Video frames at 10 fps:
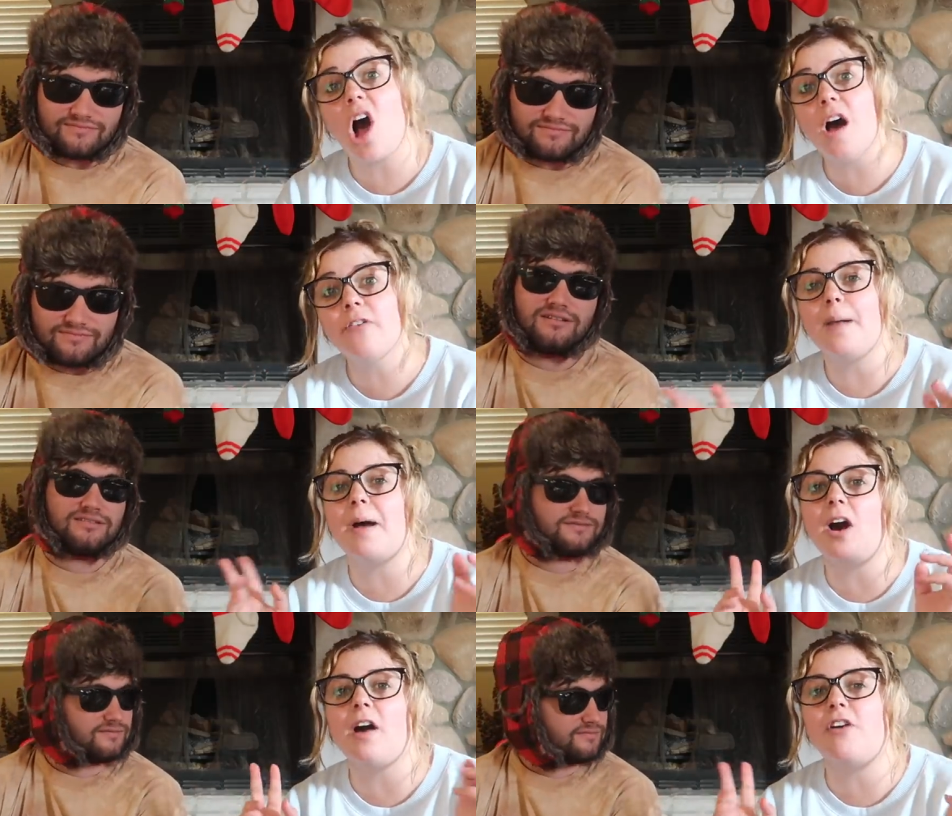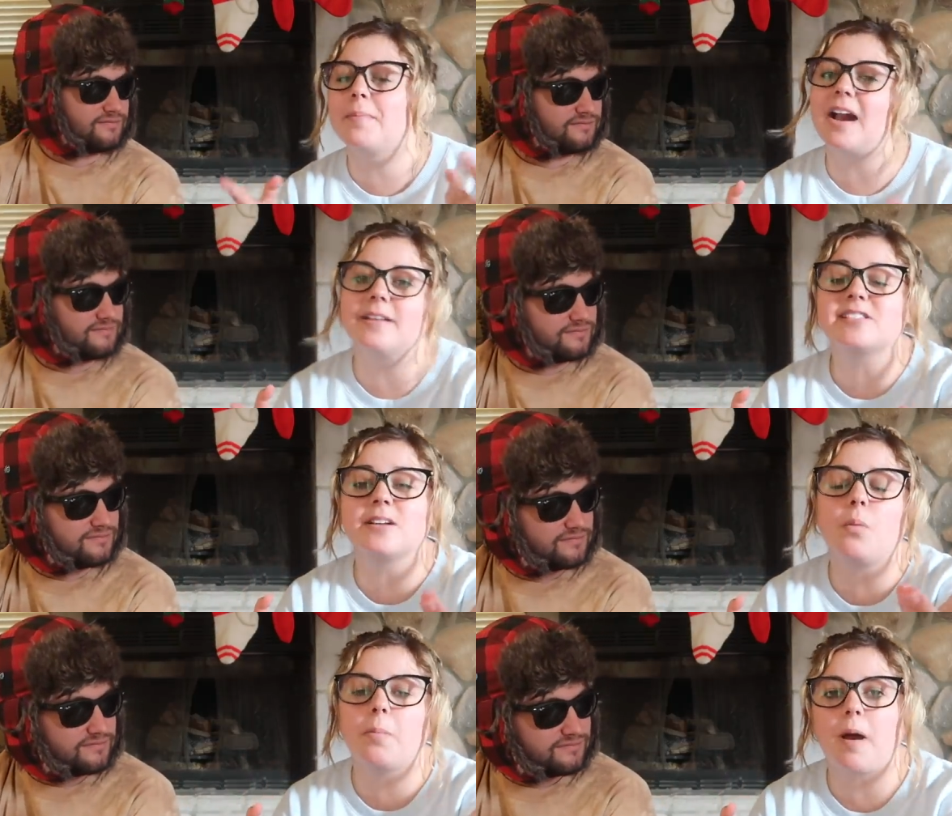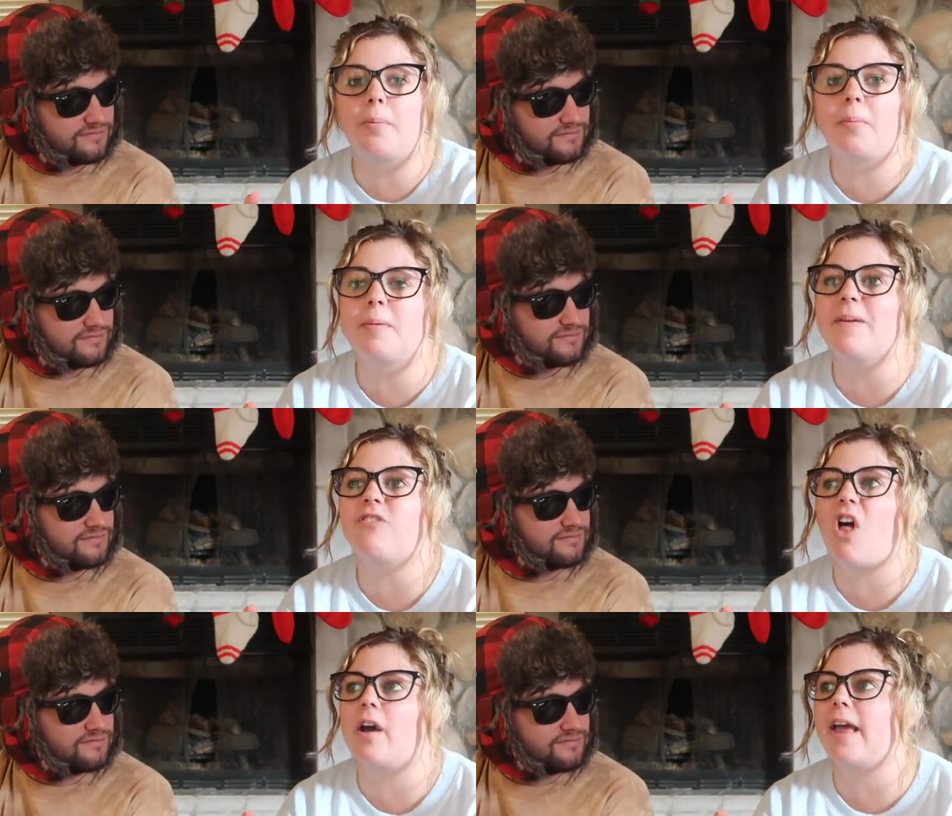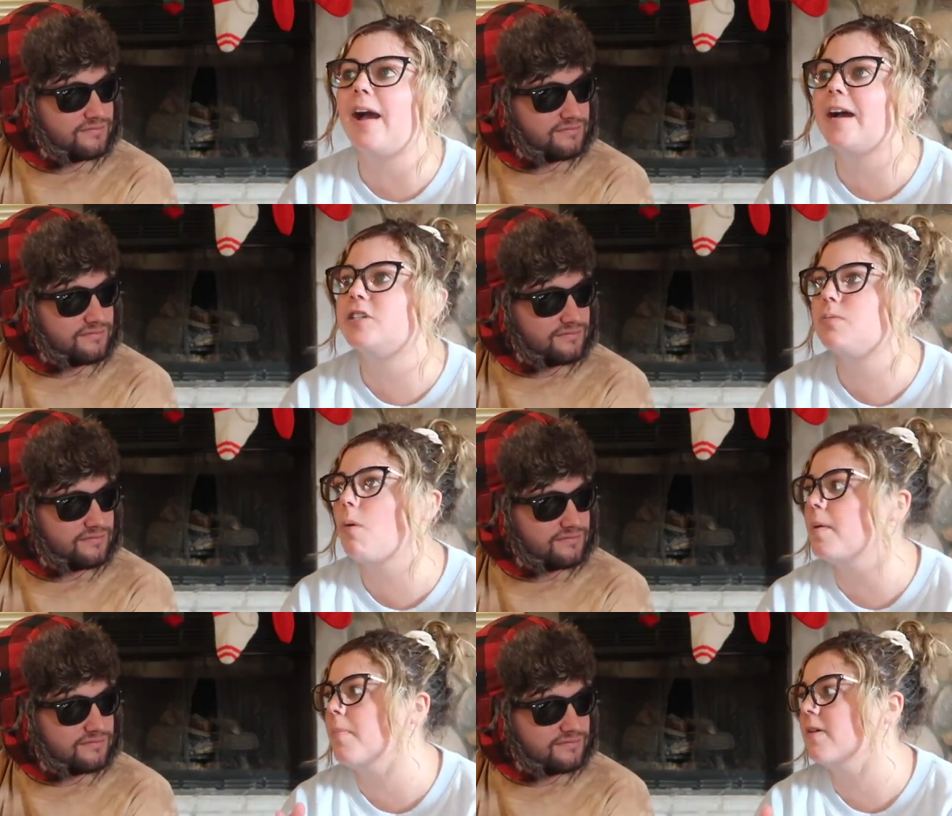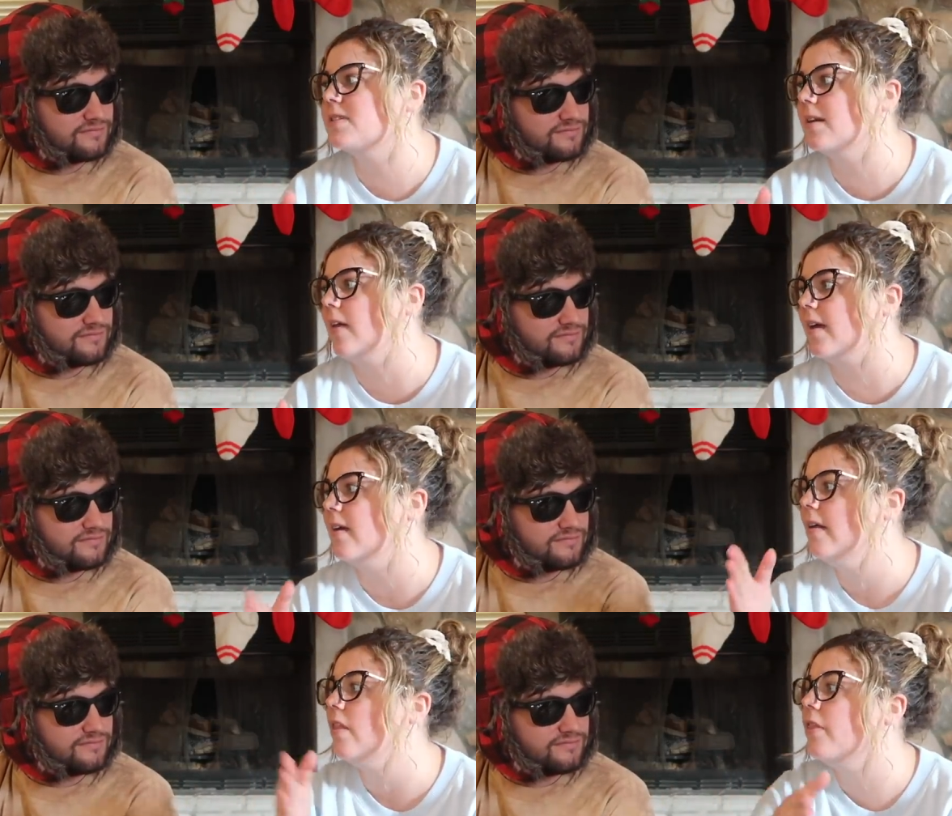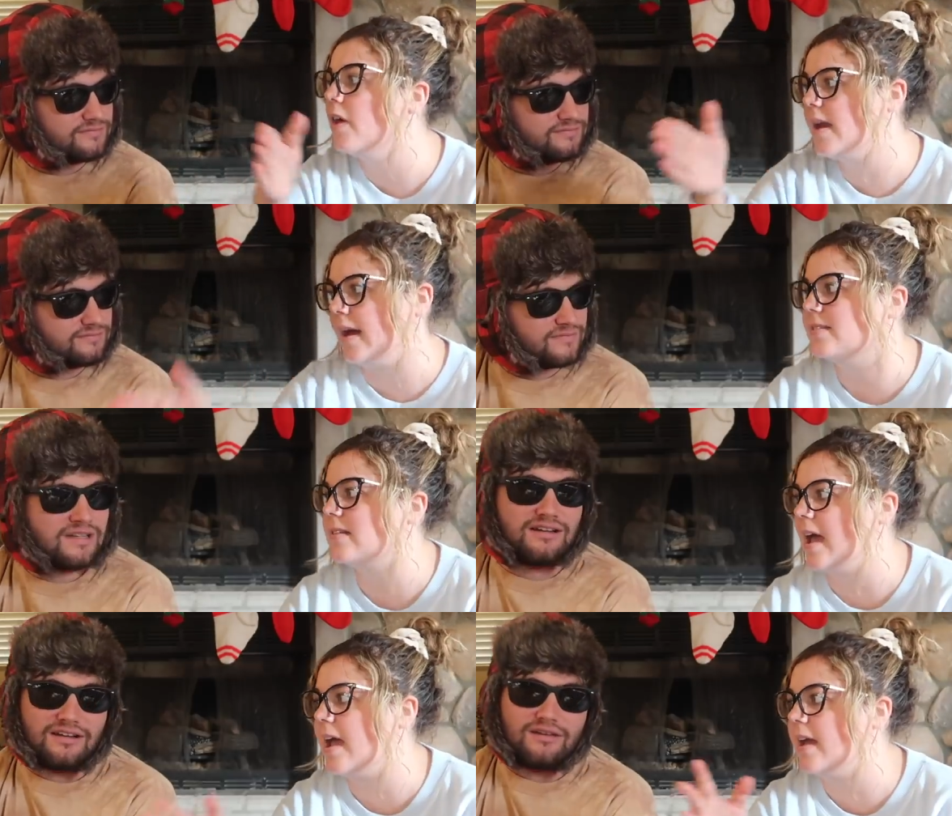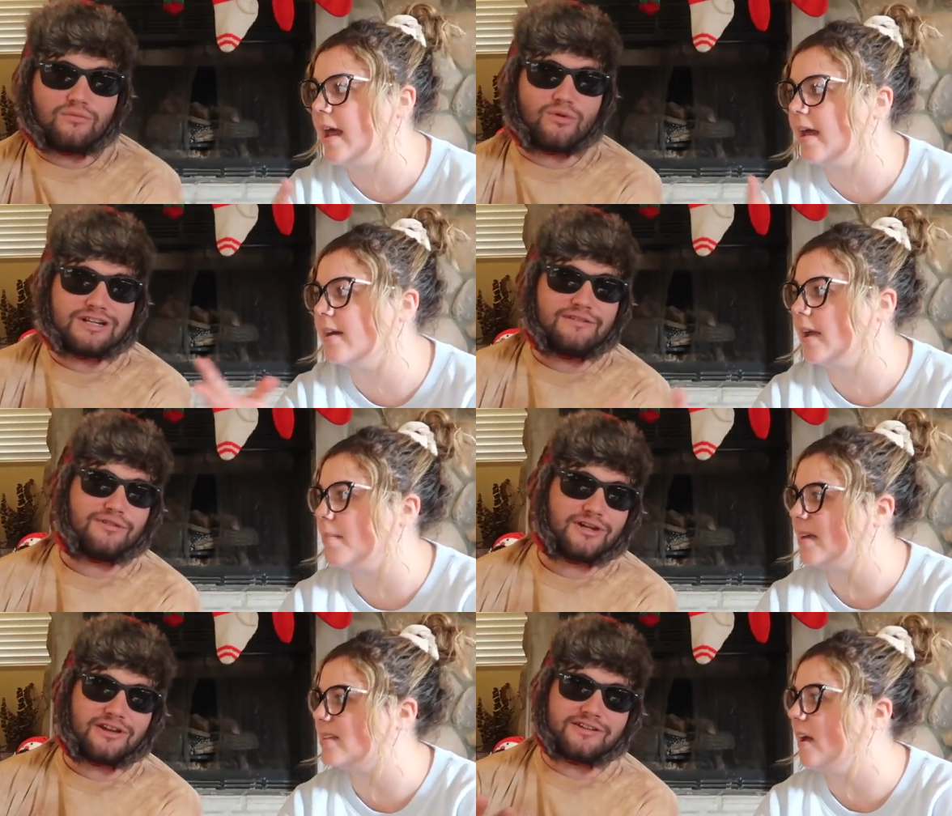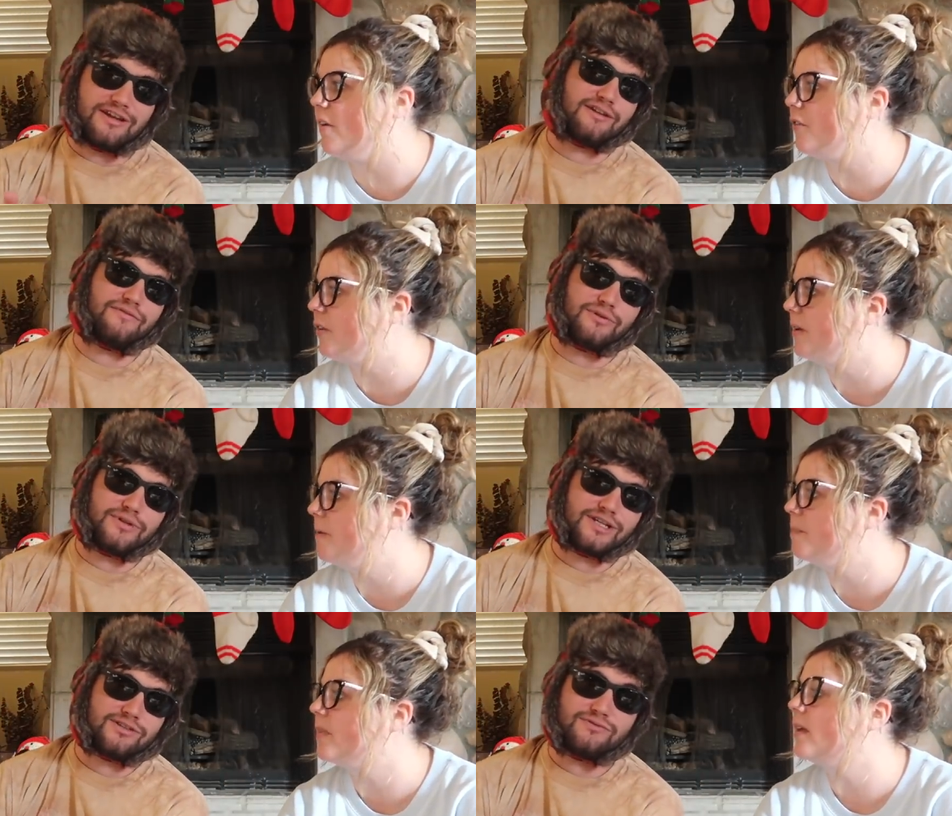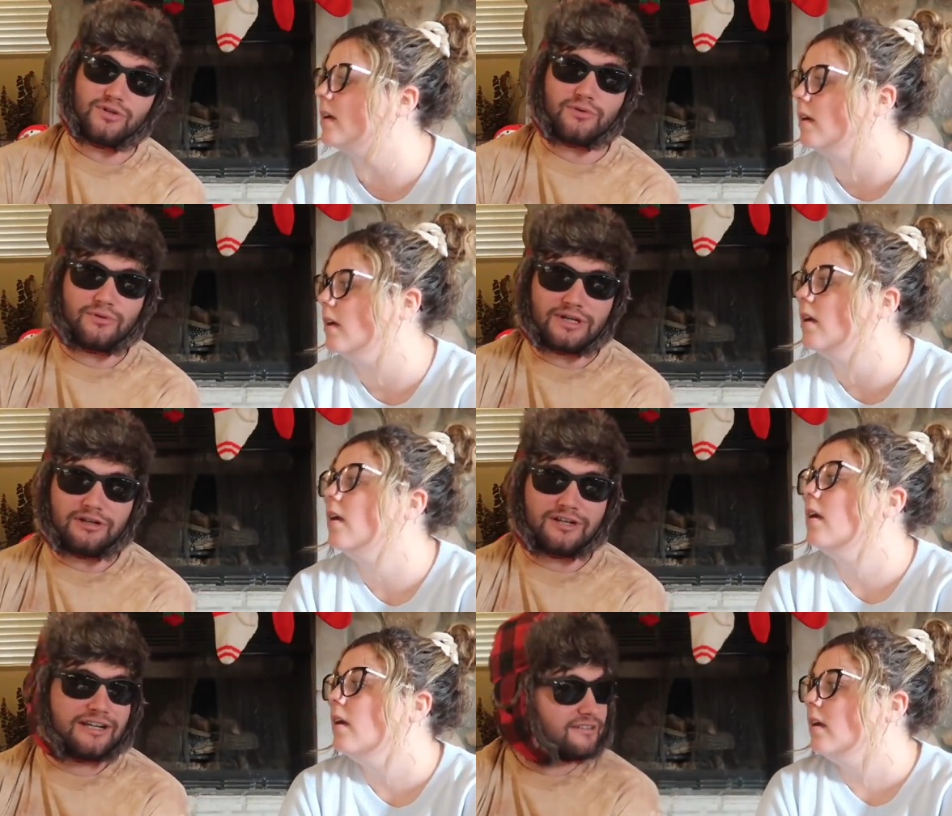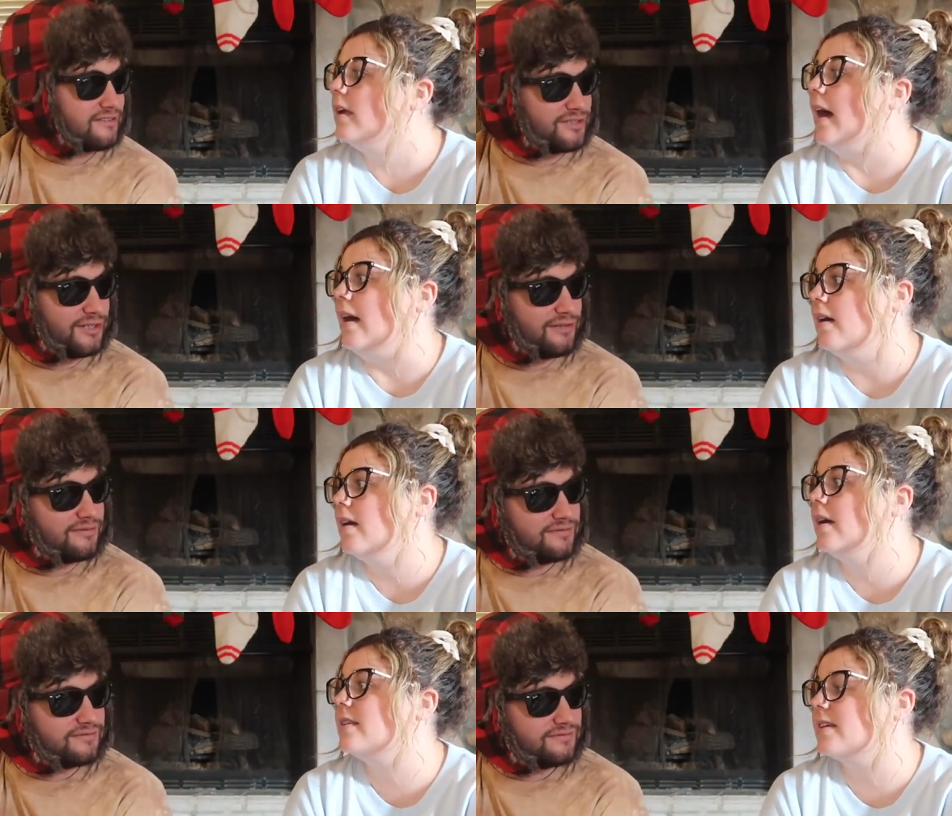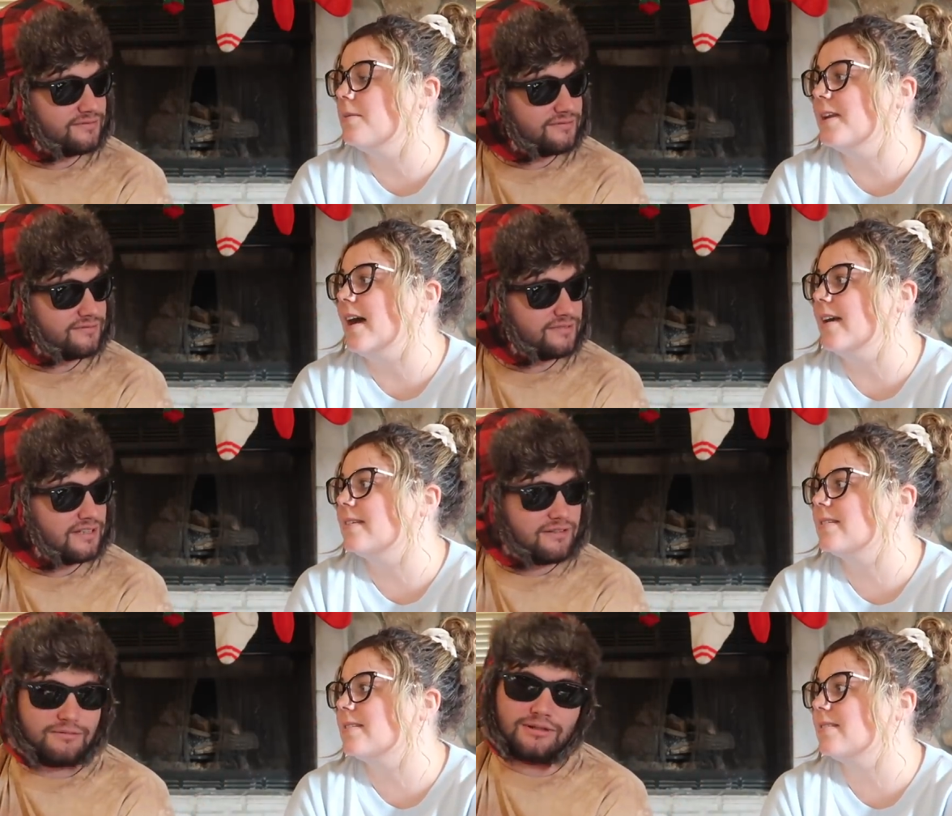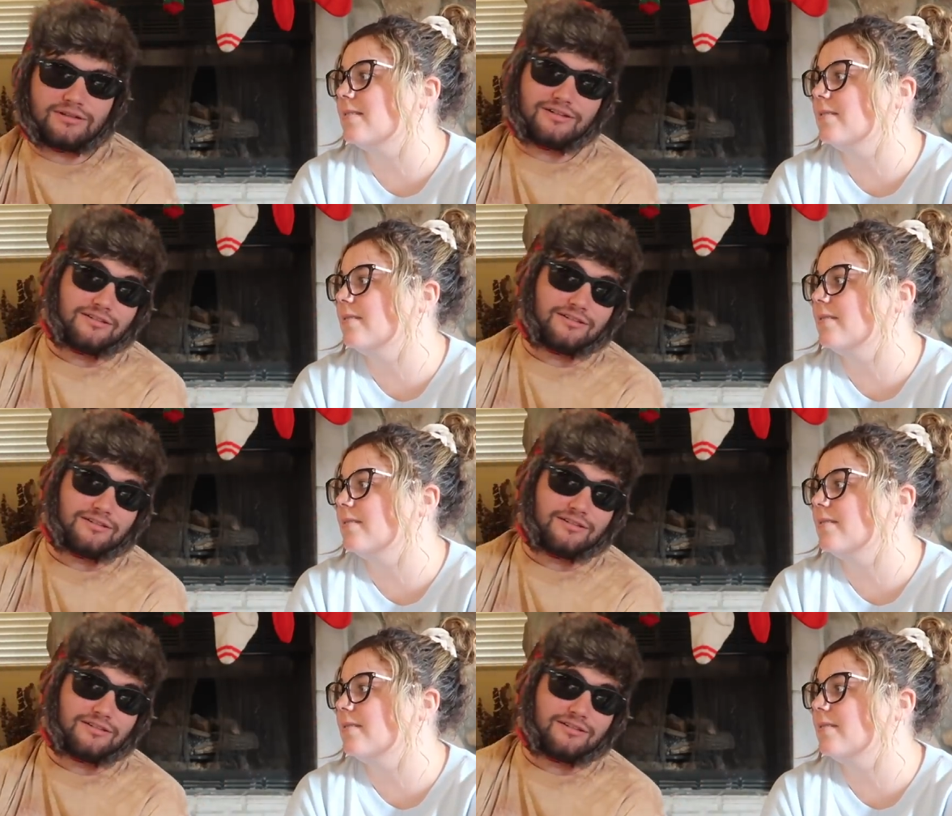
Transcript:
Speaker 1: off. And by off, I mean I still will probably be vlogging. I just won't be posting like the next day and We're editing it myself. We're definitely gonna take
Speaker 2: a few days of no internet. Yeah, so. it's gonna be
Speaker 1: nice. Well,